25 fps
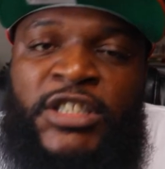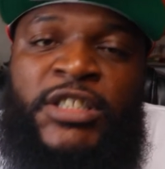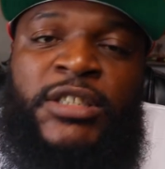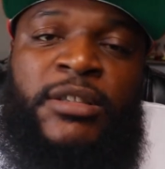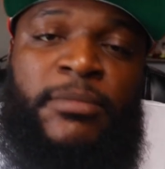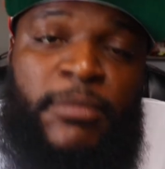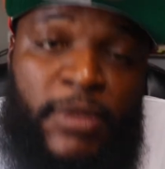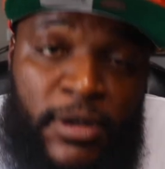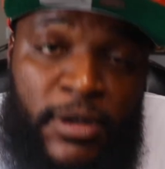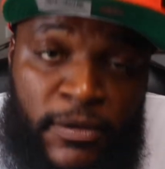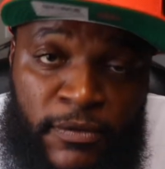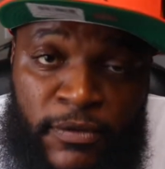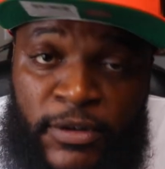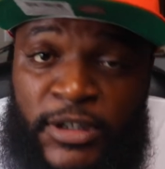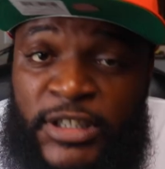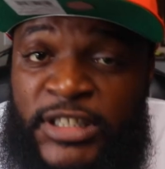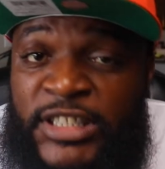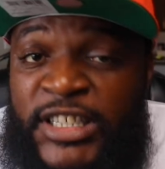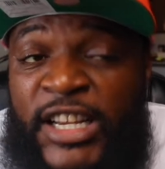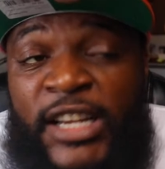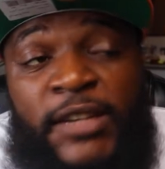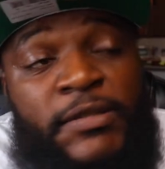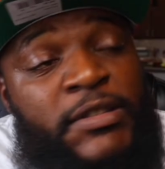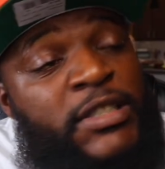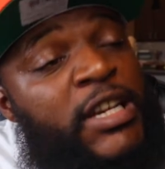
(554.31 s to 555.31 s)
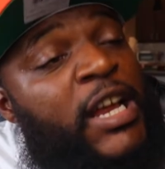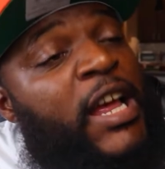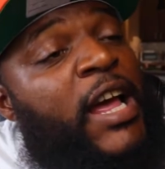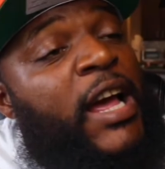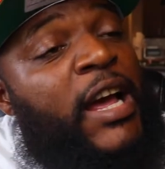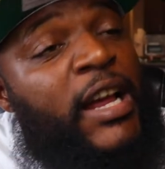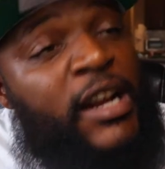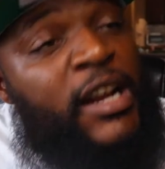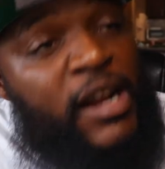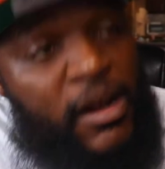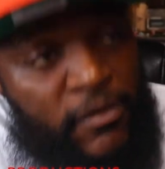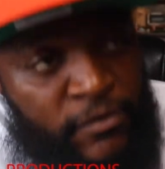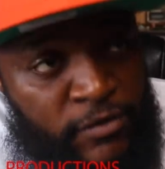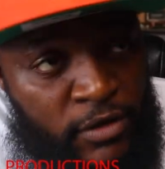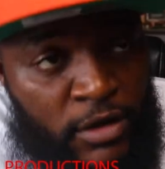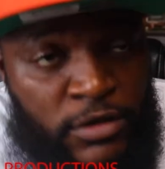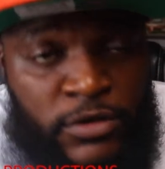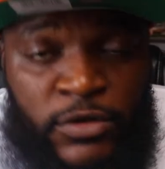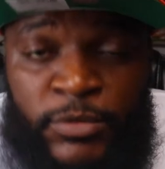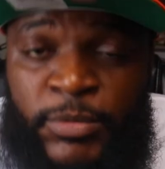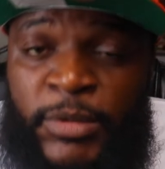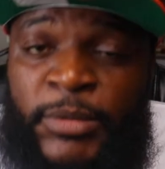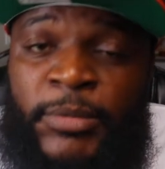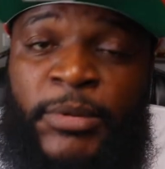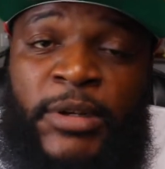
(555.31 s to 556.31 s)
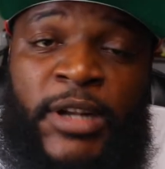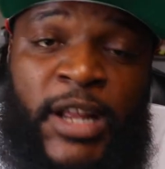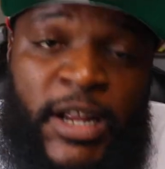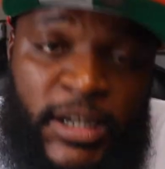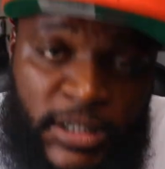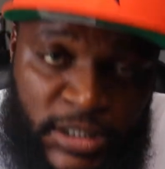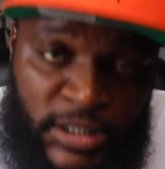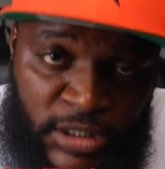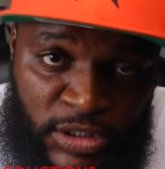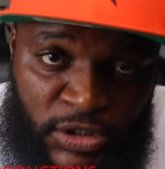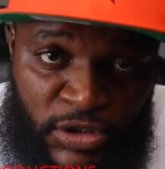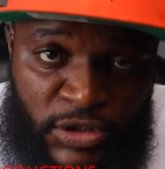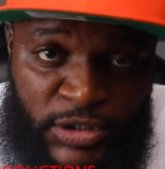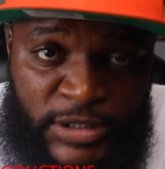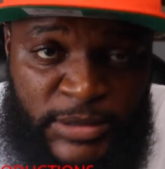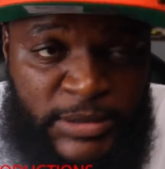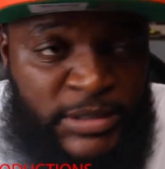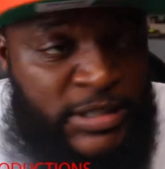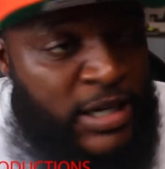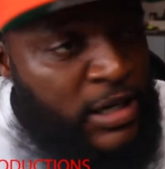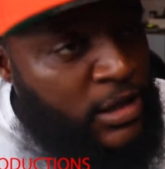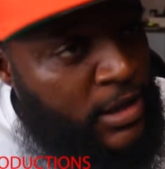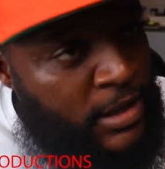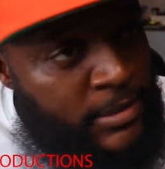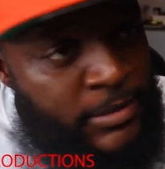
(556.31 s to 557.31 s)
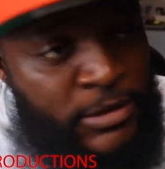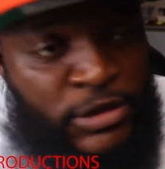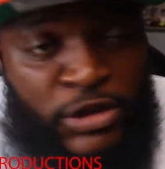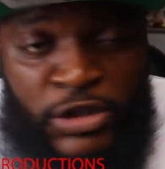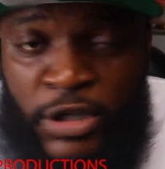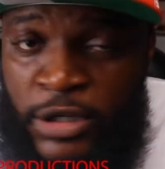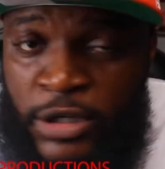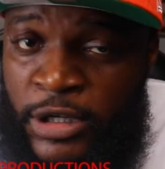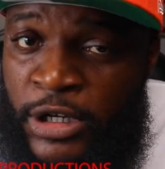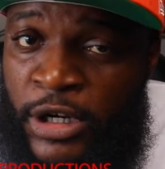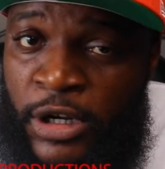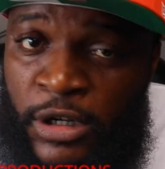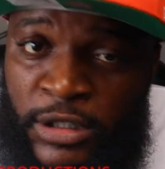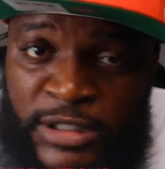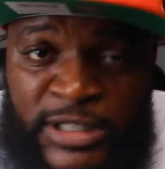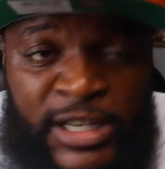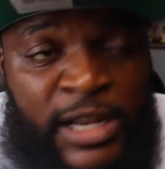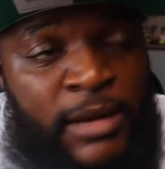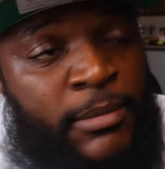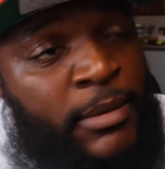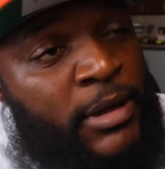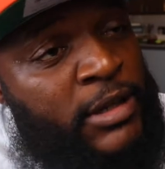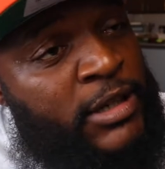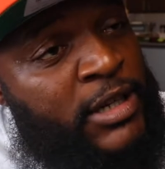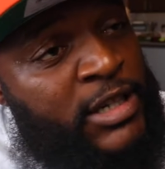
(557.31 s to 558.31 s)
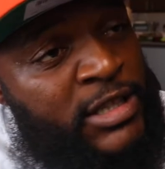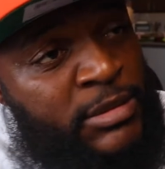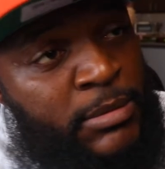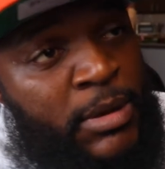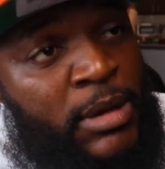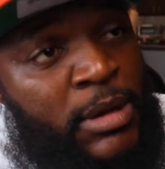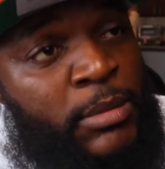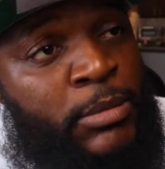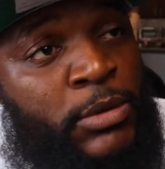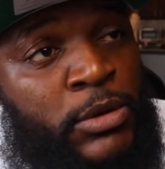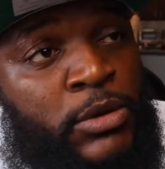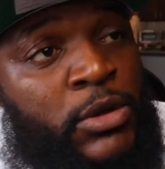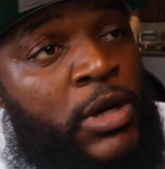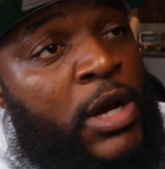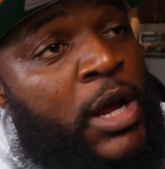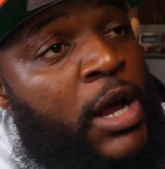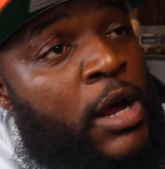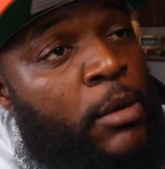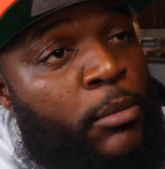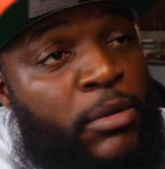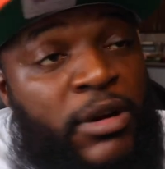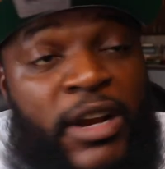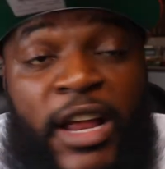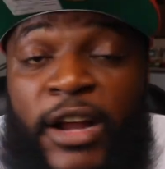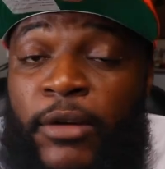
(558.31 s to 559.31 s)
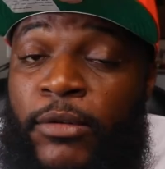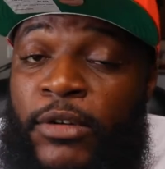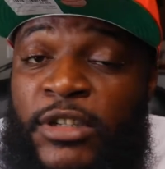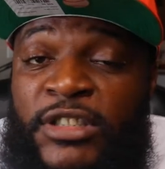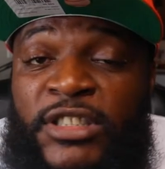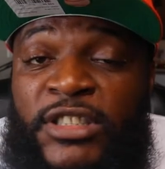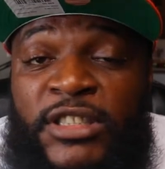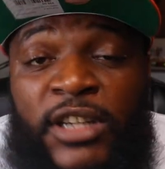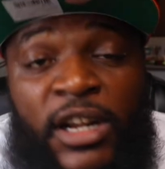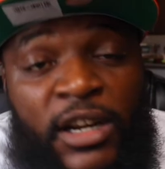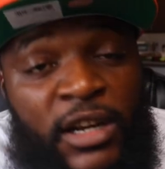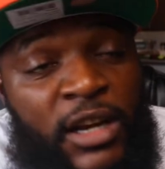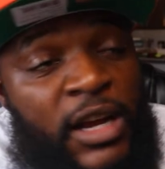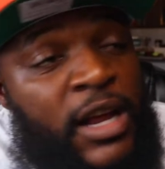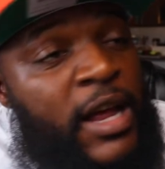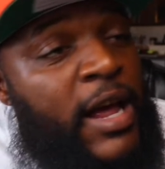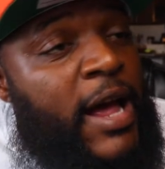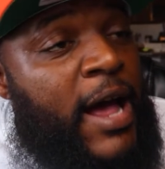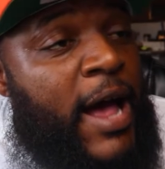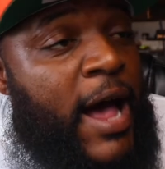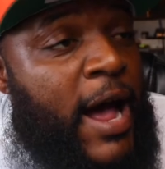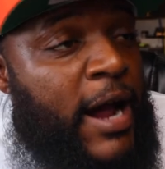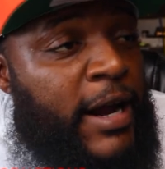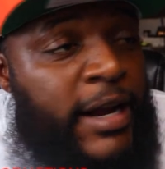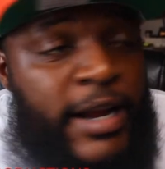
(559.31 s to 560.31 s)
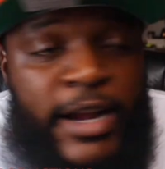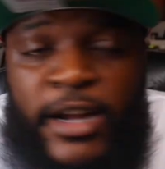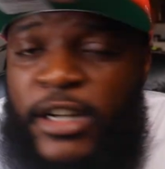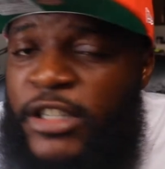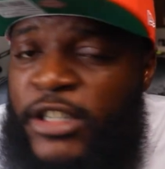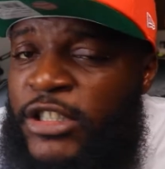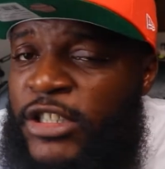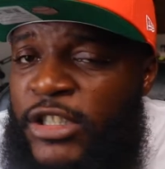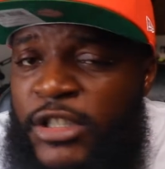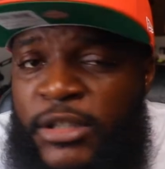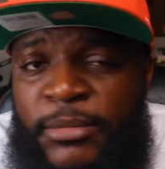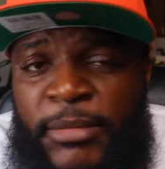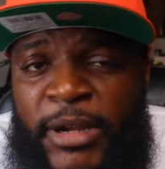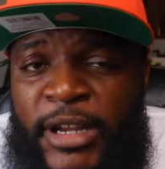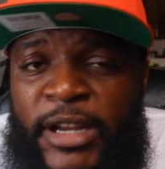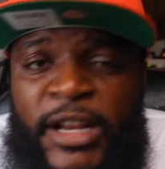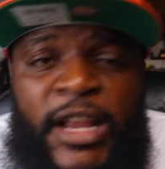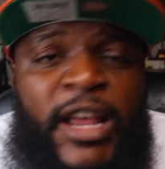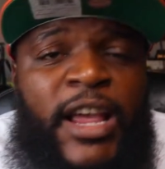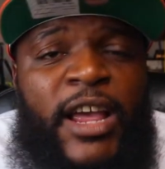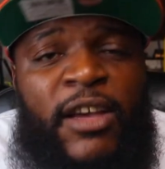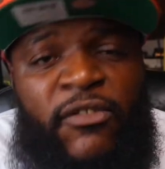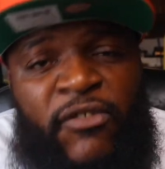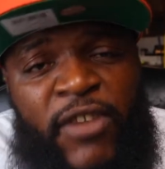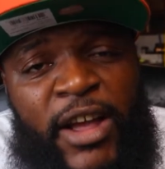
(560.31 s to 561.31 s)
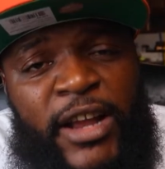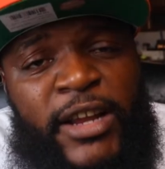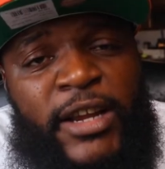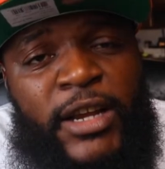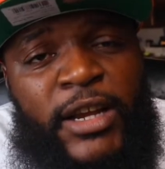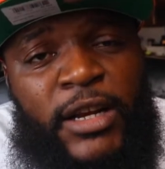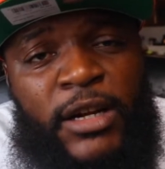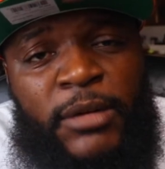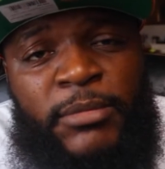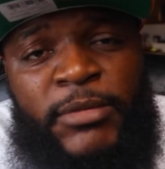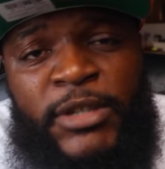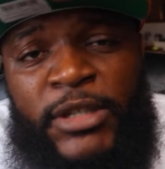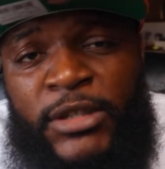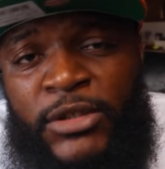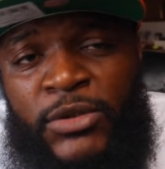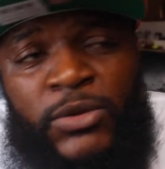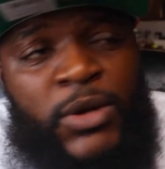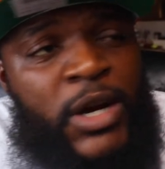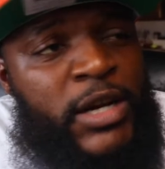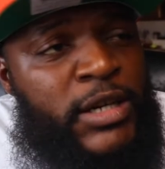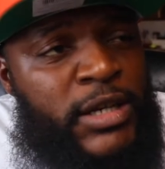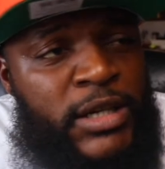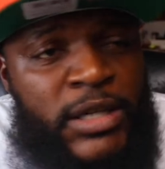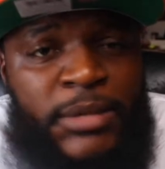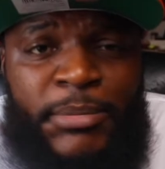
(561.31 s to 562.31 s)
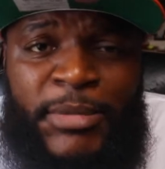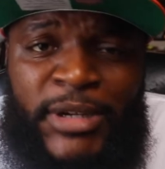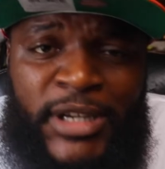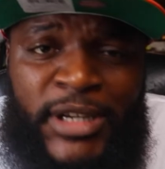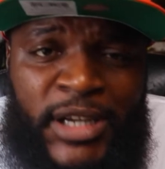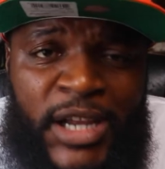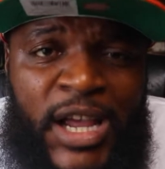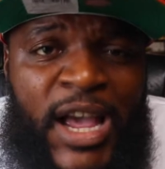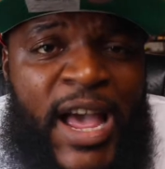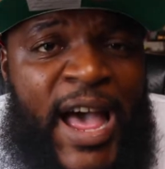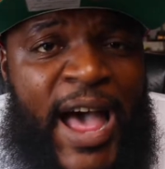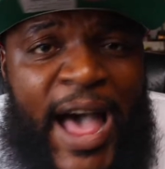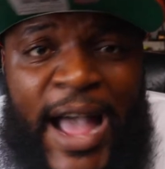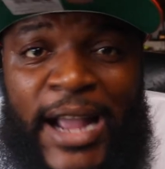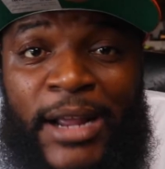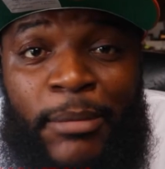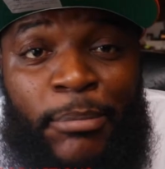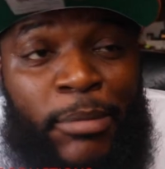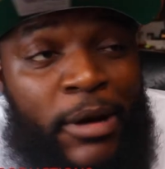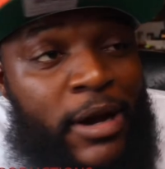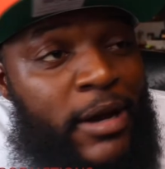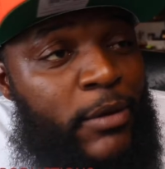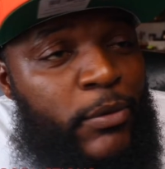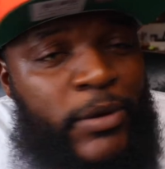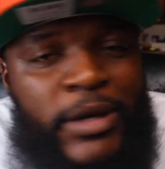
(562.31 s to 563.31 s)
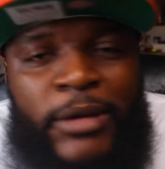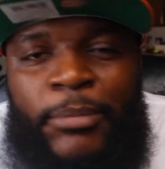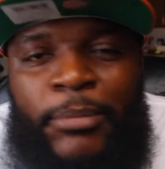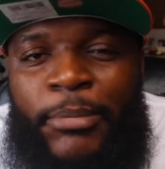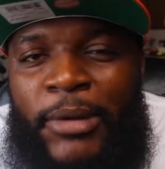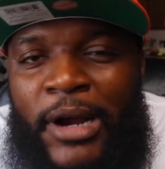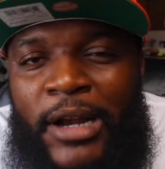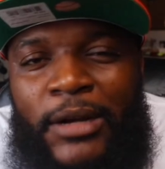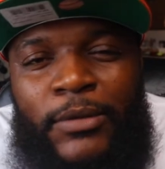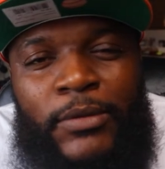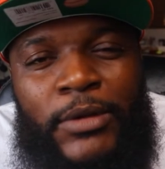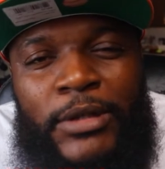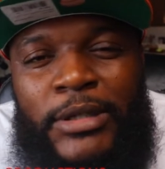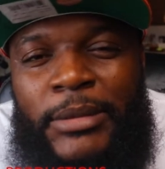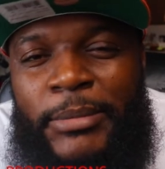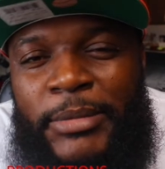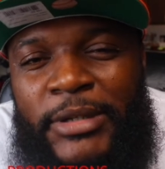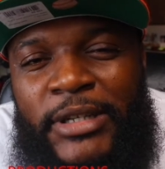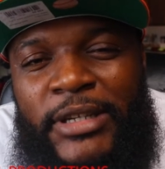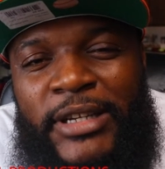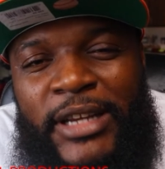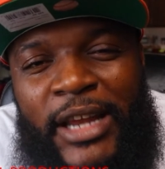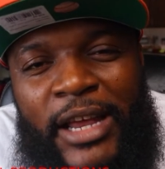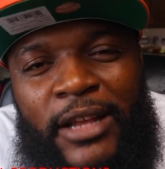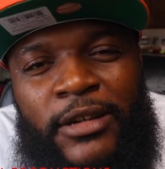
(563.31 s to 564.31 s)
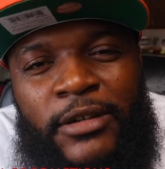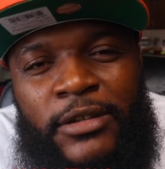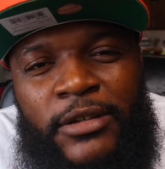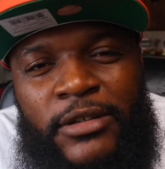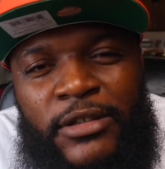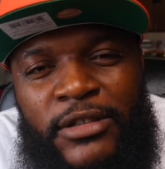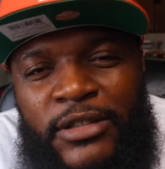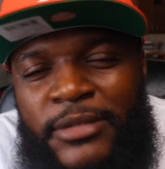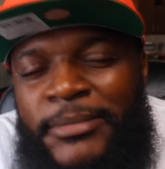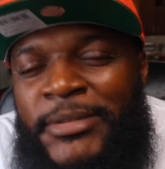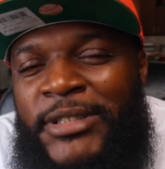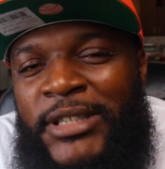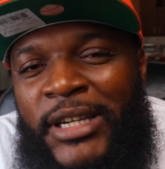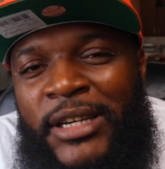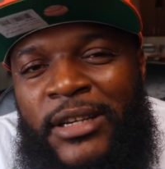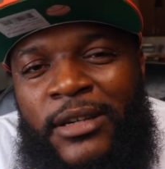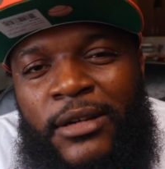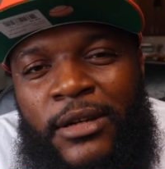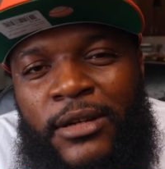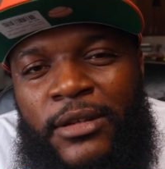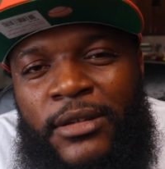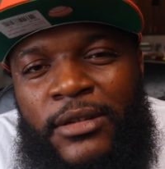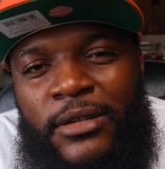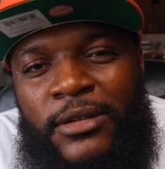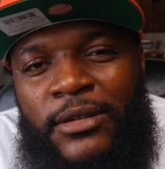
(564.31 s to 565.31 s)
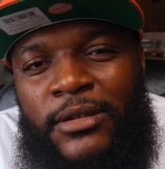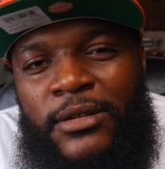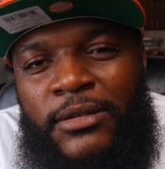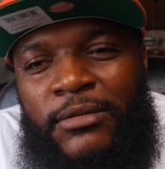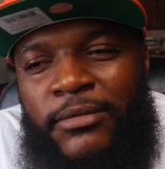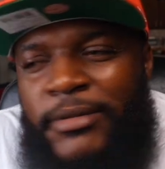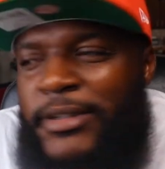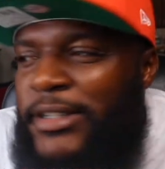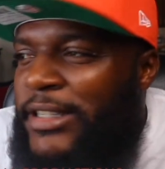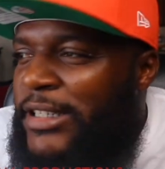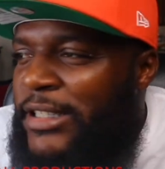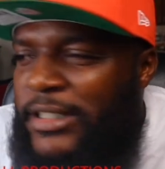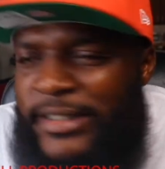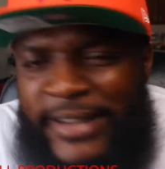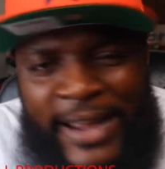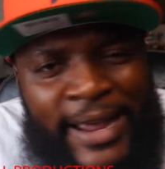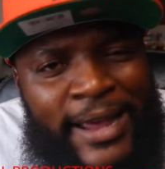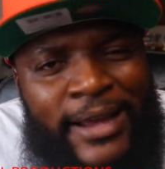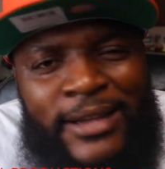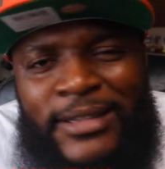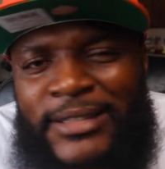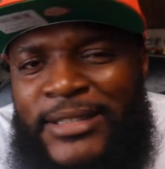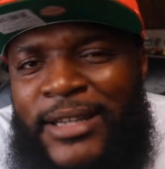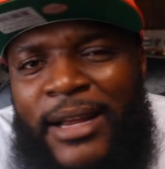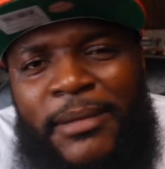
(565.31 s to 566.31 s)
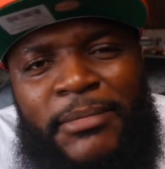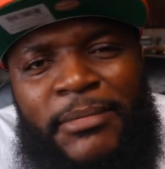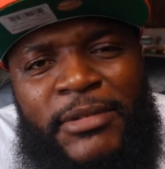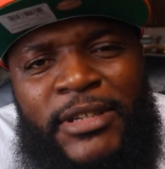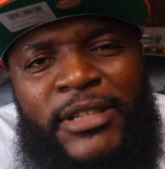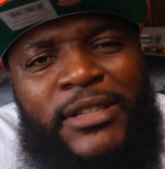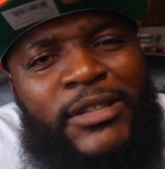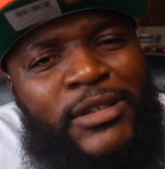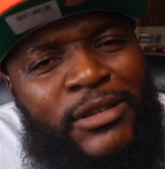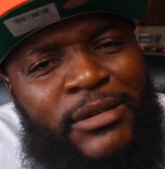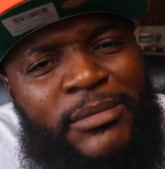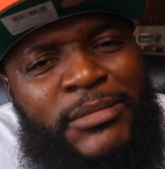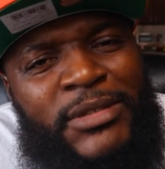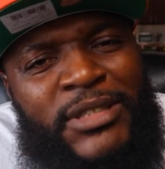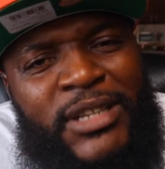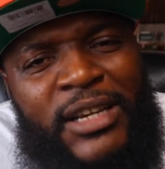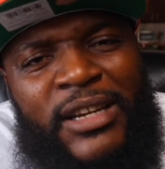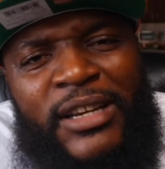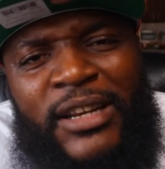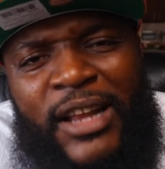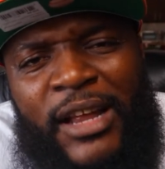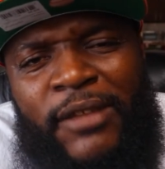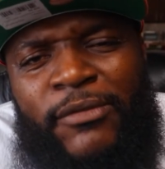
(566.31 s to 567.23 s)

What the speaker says: She a motherfucking savage. And I fuck with people like this, you know what I'm saying? I know I've been joking all the time about that's my boo. But like real talk, I guarantee you, man, if I can get up there to where I need to be, we could probably really be together. You know what I'm saying? Really date something, you know what I'm saying?